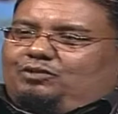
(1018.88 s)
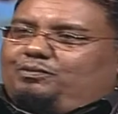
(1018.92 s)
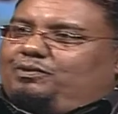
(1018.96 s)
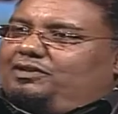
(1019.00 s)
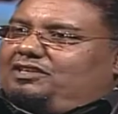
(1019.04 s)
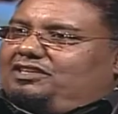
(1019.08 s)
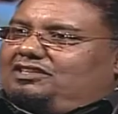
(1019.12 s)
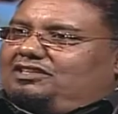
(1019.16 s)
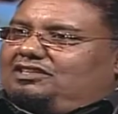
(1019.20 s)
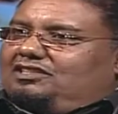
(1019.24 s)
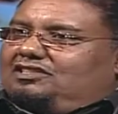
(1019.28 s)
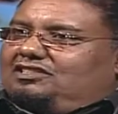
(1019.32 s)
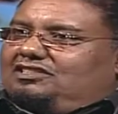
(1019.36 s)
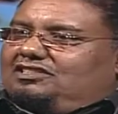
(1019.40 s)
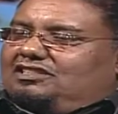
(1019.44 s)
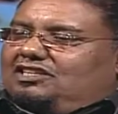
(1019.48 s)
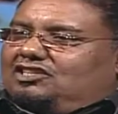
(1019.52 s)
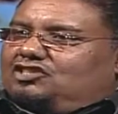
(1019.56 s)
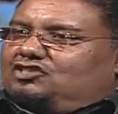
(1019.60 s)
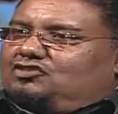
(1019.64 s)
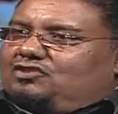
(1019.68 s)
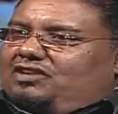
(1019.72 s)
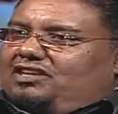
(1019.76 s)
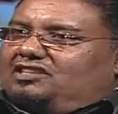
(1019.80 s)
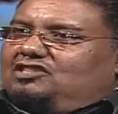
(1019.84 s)
you put it in
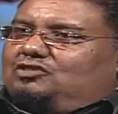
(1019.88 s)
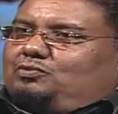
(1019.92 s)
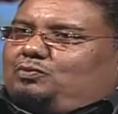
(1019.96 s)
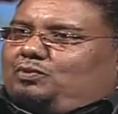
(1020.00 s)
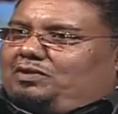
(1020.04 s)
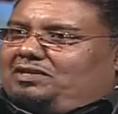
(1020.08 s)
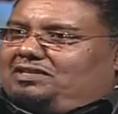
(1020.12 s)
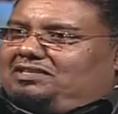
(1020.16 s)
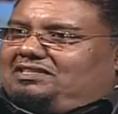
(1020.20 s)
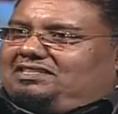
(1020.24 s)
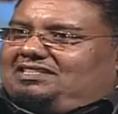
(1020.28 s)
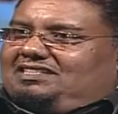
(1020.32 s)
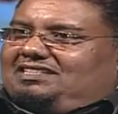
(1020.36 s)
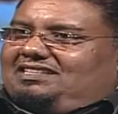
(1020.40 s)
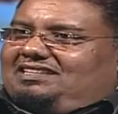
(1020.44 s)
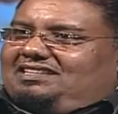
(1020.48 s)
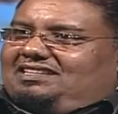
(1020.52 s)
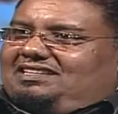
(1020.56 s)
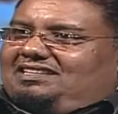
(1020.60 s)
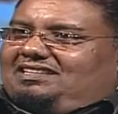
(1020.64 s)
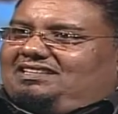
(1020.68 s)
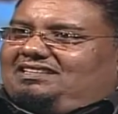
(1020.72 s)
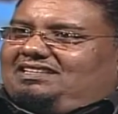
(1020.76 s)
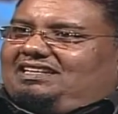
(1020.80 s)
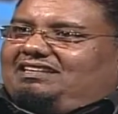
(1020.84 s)
such nice words,
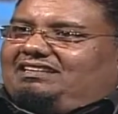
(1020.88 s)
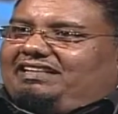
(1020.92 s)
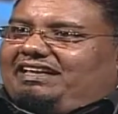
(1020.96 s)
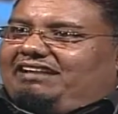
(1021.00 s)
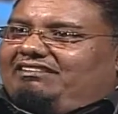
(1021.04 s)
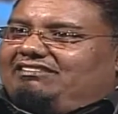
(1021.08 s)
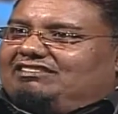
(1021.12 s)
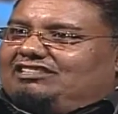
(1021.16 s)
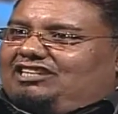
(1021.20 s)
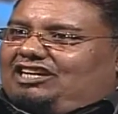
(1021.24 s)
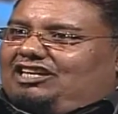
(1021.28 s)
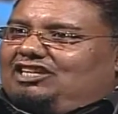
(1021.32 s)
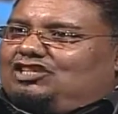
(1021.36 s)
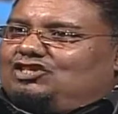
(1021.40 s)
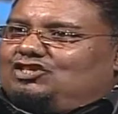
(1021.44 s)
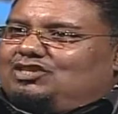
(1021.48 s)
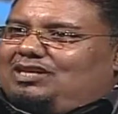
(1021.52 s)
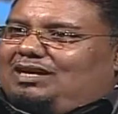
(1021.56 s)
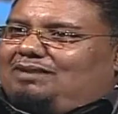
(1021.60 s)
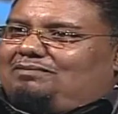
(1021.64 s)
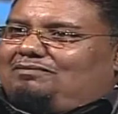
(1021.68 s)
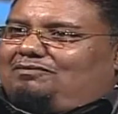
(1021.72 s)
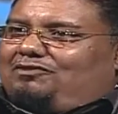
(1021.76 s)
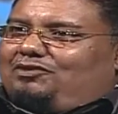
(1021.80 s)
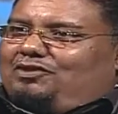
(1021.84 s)
that there is
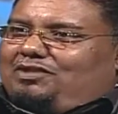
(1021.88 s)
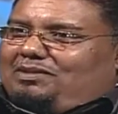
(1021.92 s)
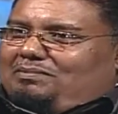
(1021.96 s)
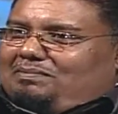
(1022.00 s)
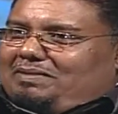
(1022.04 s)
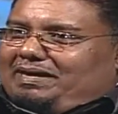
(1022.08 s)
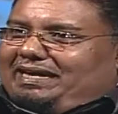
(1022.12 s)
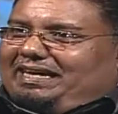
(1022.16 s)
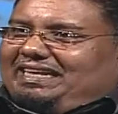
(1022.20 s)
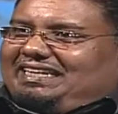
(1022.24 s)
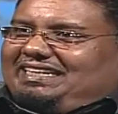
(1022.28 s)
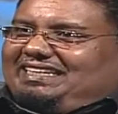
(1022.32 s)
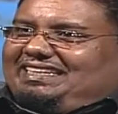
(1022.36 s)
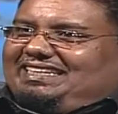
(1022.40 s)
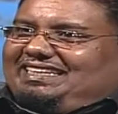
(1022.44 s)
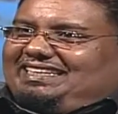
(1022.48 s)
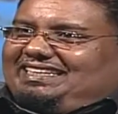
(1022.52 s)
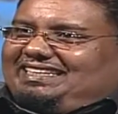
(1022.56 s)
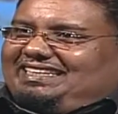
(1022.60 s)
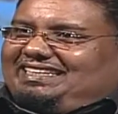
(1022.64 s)
hijab for the man.